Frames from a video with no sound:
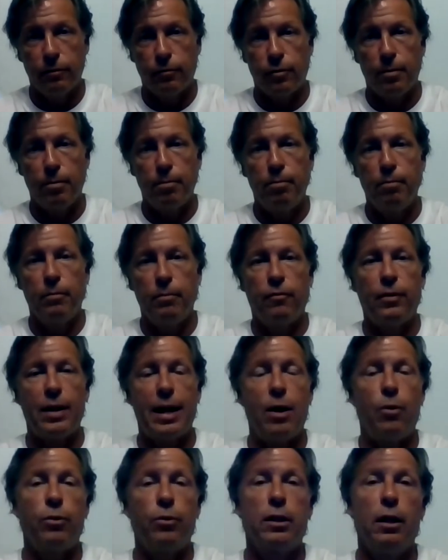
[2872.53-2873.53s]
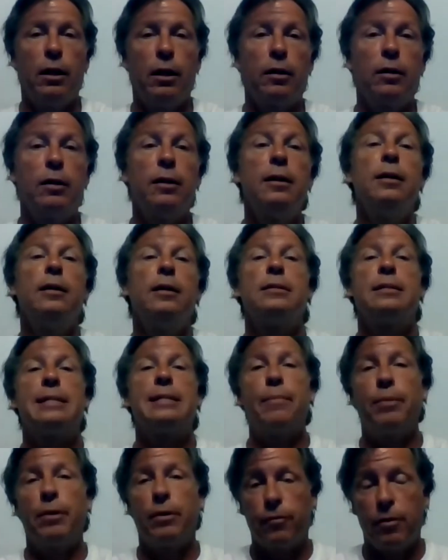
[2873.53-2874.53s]
from flower color,
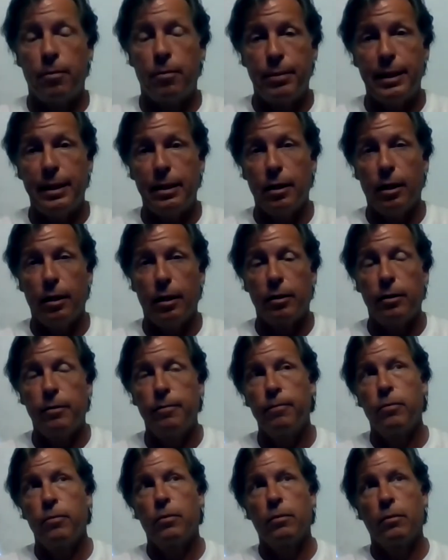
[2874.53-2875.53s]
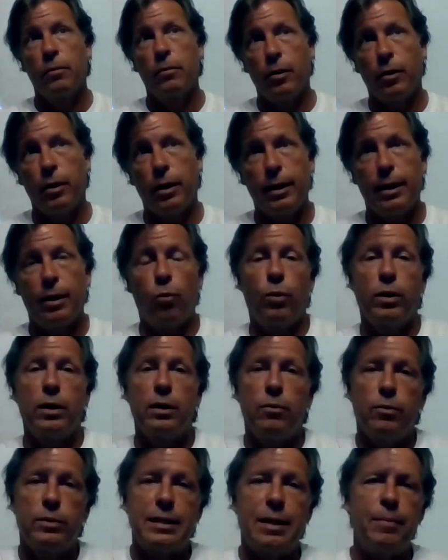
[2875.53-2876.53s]
separate from pea color? Now,
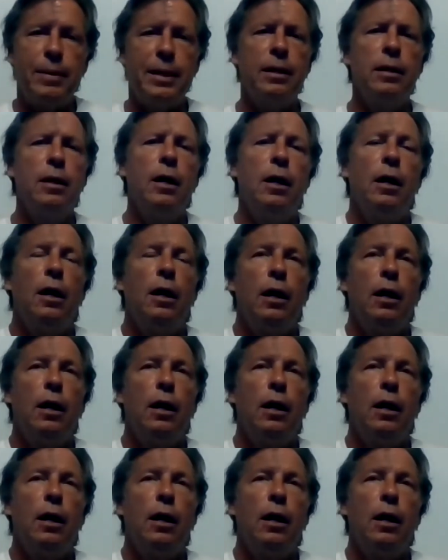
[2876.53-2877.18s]
what does that mean?